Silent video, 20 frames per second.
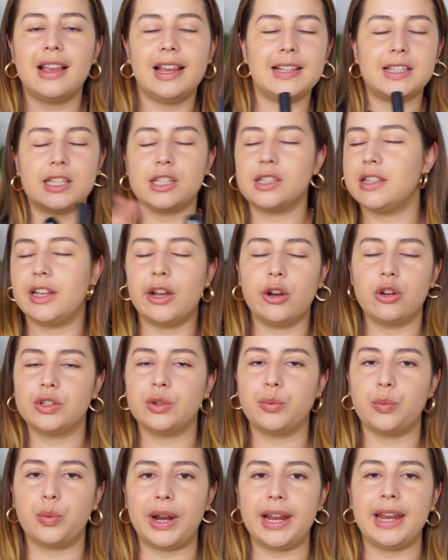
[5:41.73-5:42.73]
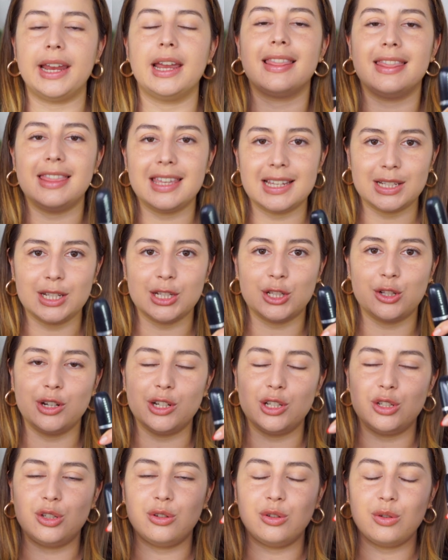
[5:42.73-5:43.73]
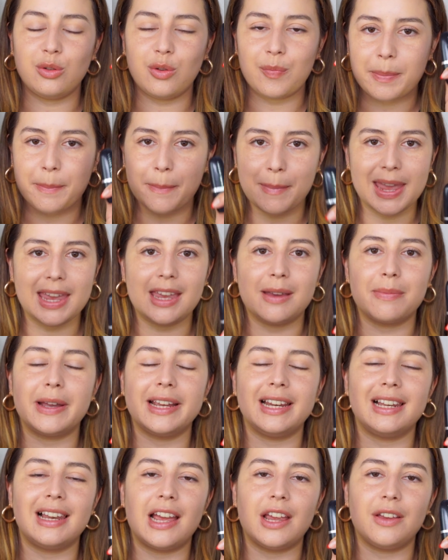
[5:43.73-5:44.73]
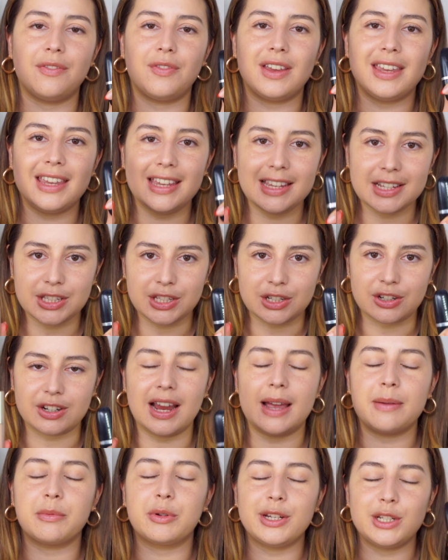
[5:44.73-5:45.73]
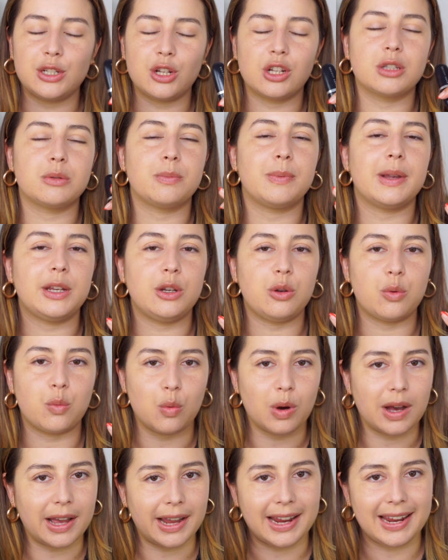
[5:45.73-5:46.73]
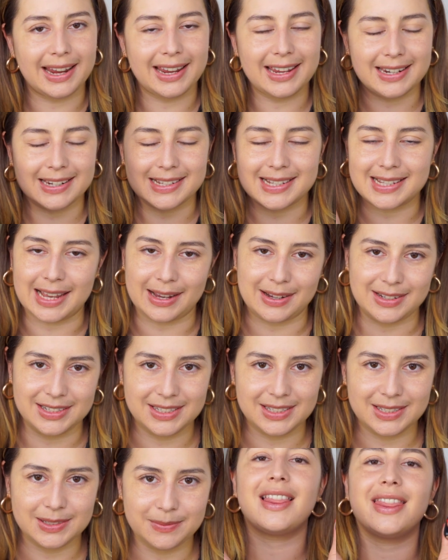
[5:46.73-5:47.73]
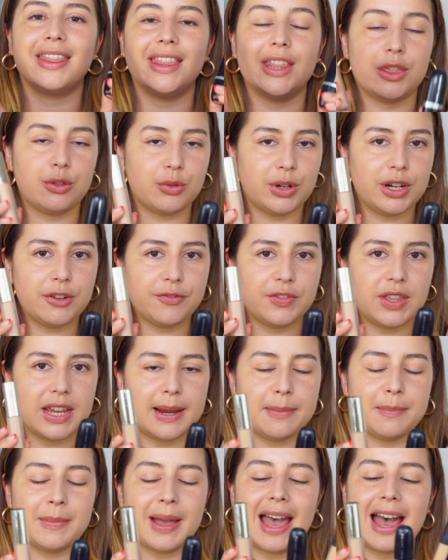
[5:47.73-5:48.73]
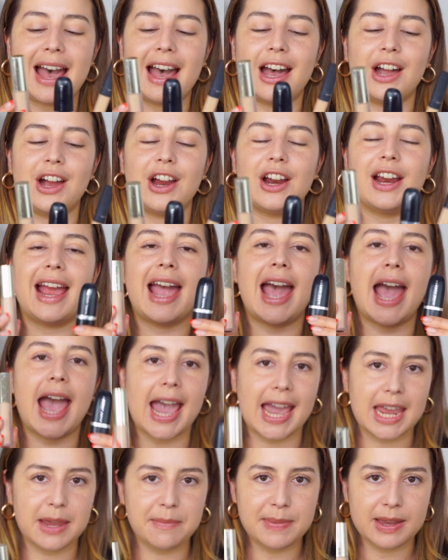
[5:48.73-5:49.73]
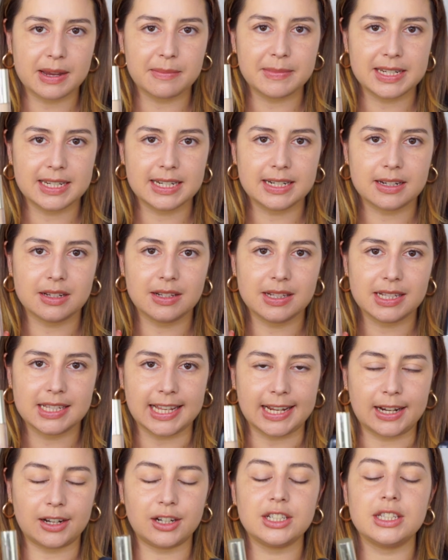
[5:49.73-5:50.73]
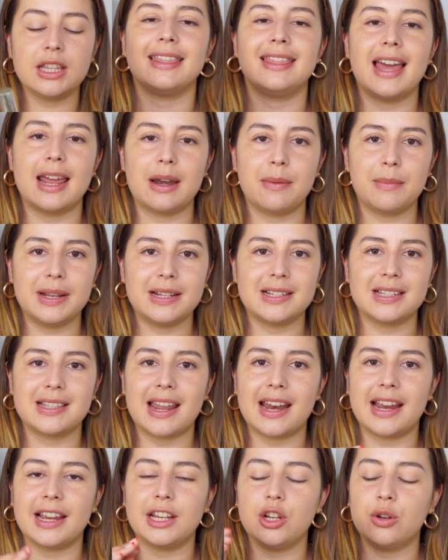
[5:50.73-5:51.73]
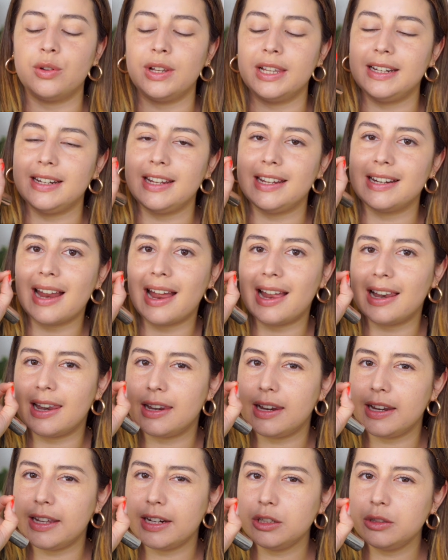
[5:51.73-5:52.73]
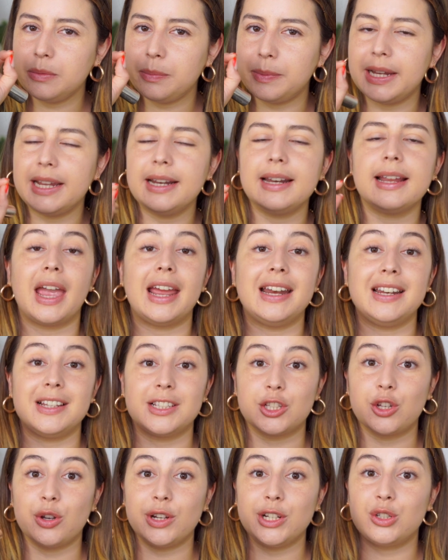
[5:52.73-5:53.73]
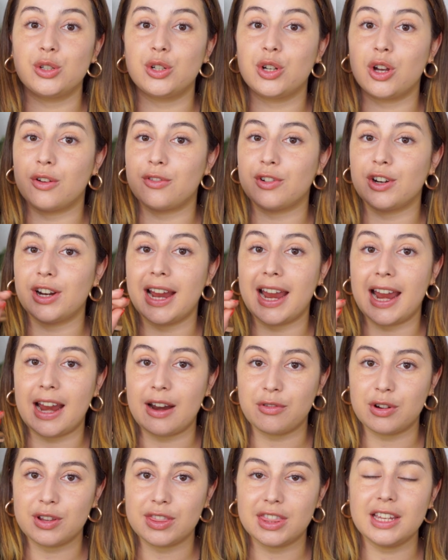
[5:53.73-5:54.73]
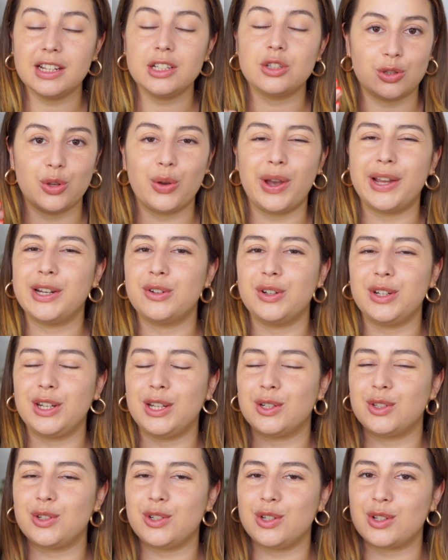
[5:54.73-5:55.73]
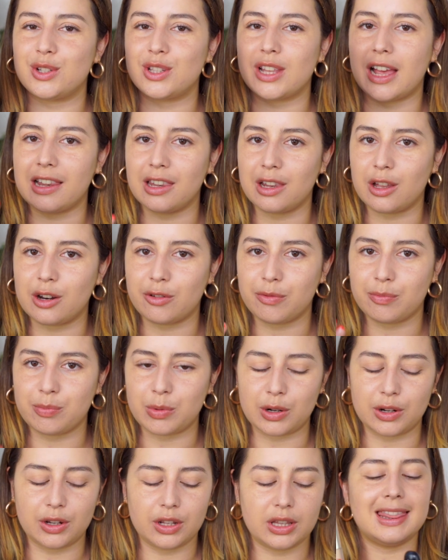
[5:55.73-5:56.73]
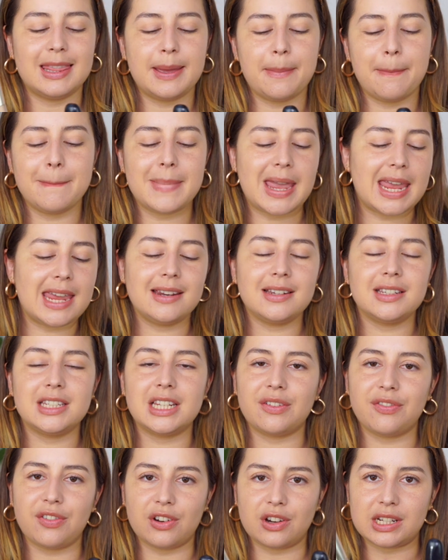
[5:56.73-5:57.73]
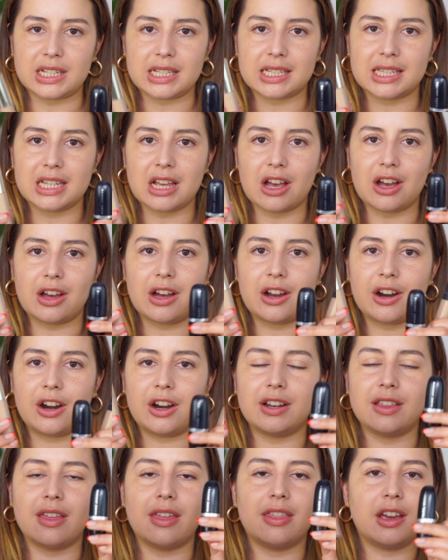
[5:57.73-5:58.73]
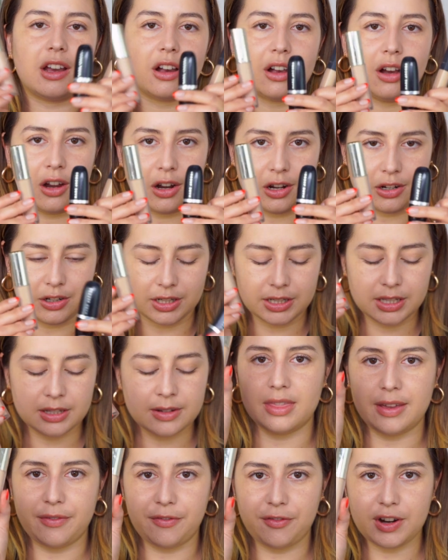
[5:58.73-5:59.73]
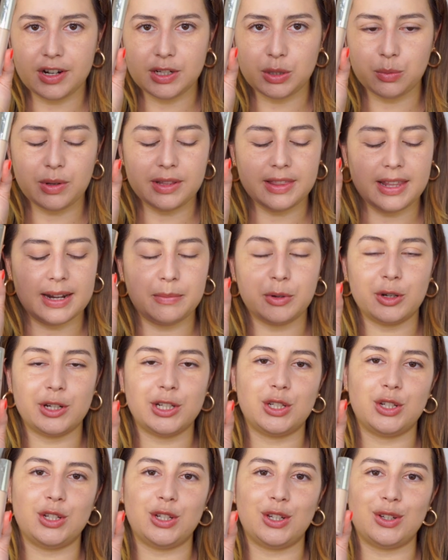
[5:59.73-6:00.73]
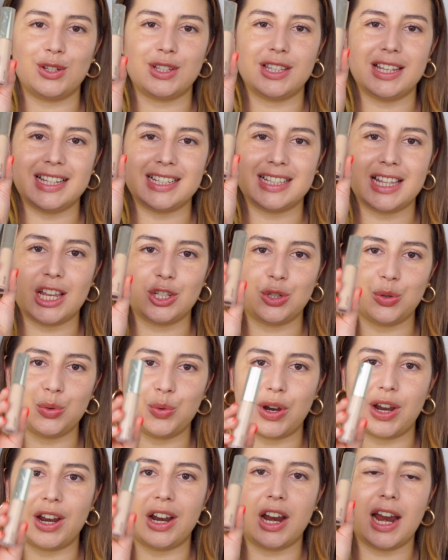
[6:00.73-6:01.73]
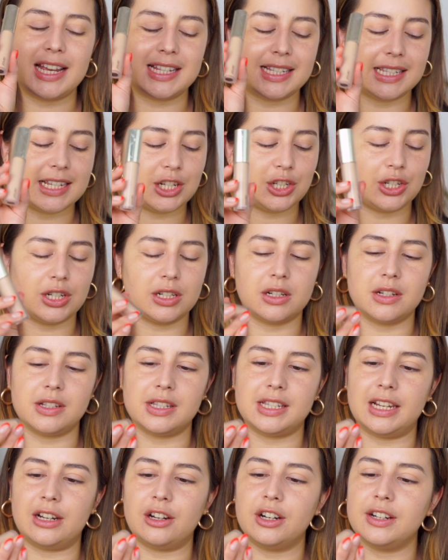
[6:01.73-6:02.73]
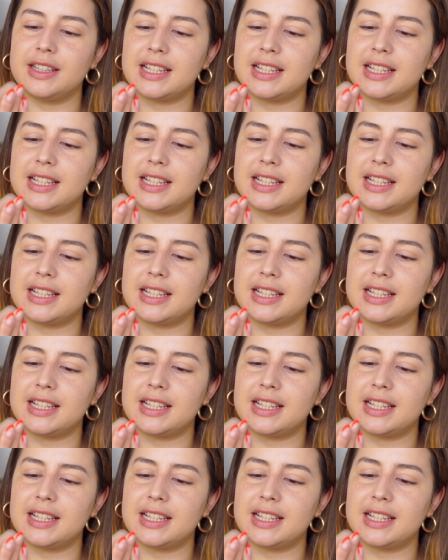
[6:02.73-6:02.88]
It's the other way. This is going to make my life easier. I'm going to explain you why in a second. The three of them are high pigmented concealers. That means that I only need a little bit and it's going to cover everything so I don't need to use a lot of product. The main difference are the colors. The first one that I'm going to use is the Jouer Essential Concealer.